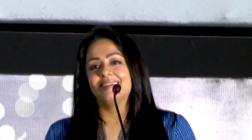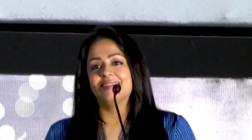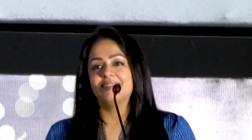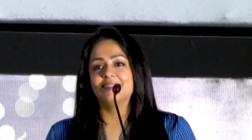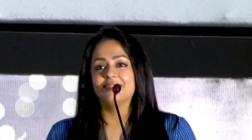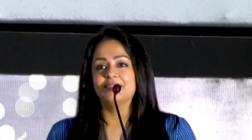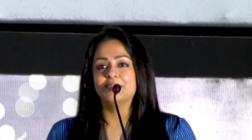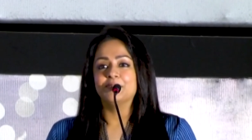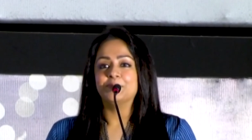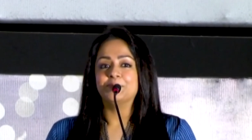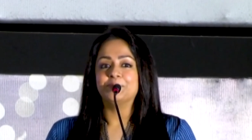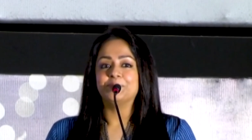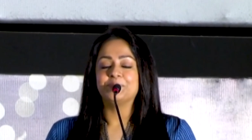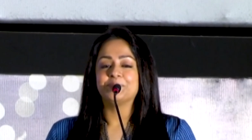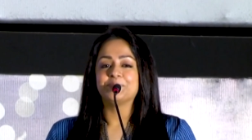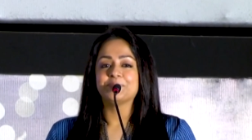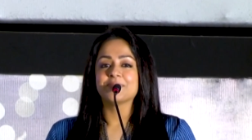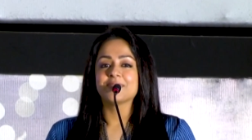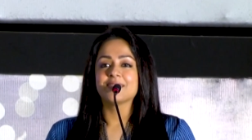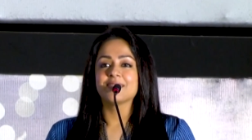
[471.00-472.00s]
Um,
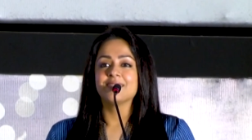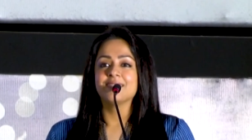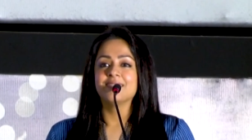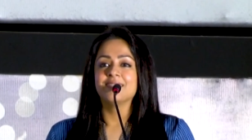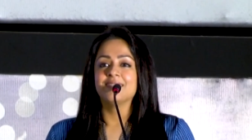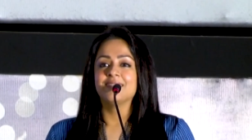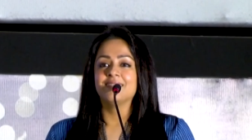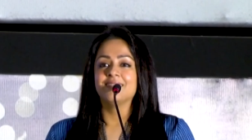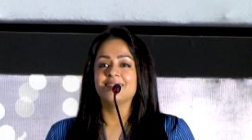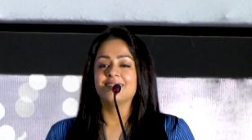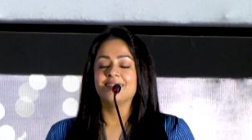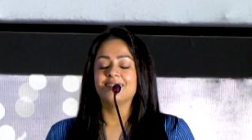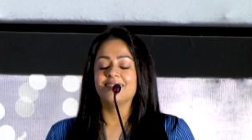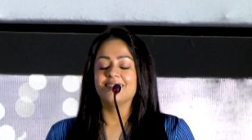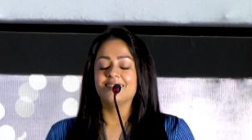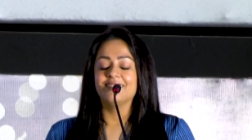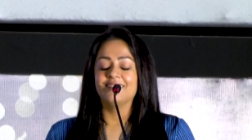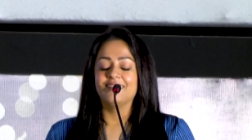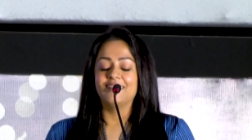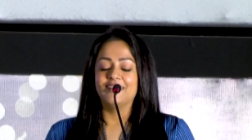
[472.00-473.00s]

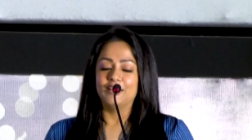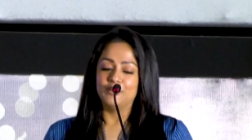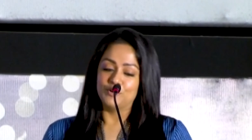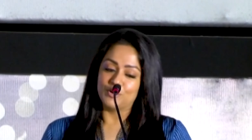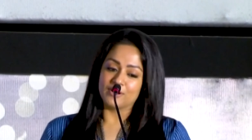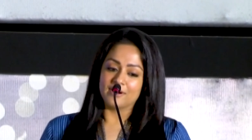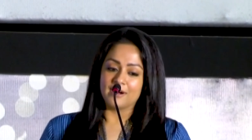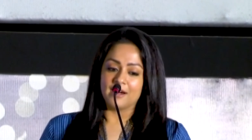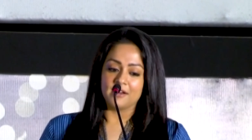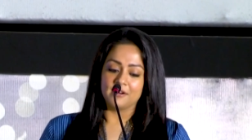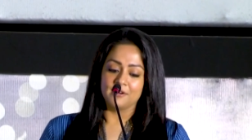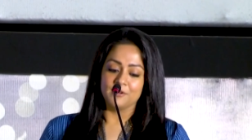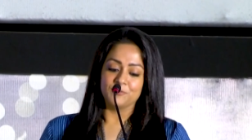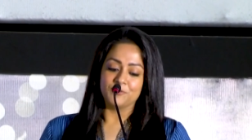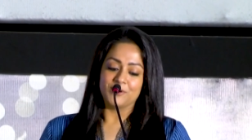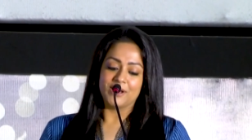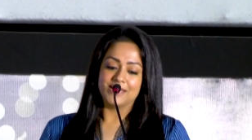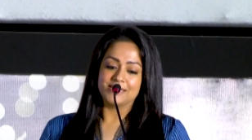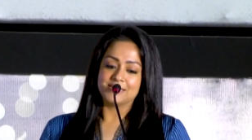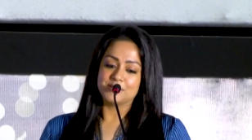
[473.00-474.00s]
Innor Karnam
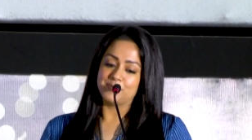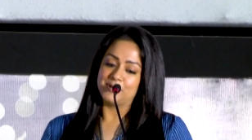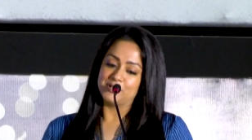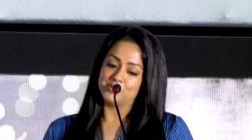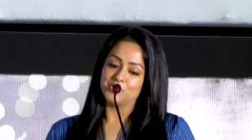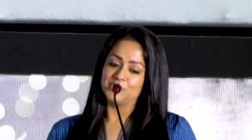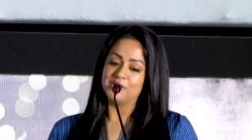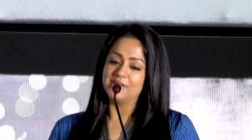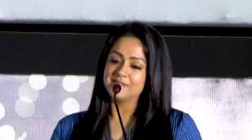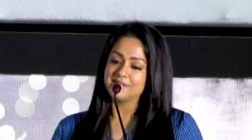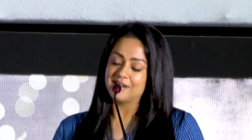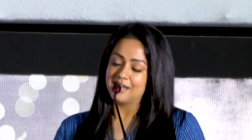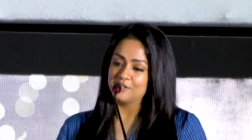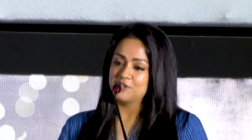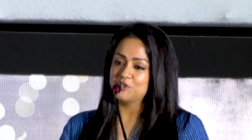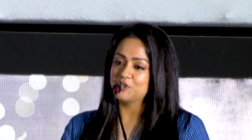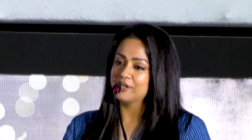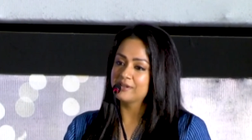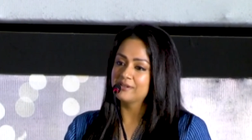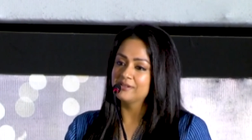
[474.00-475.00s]
why it's special is
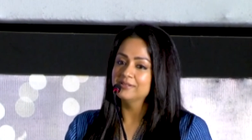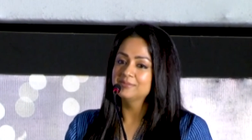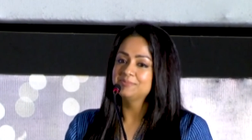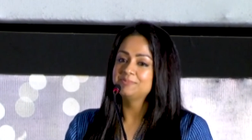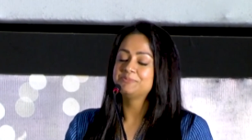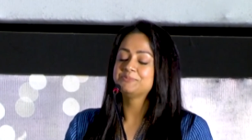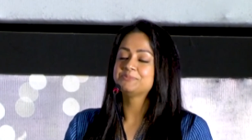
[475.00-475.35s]
Rajasekar.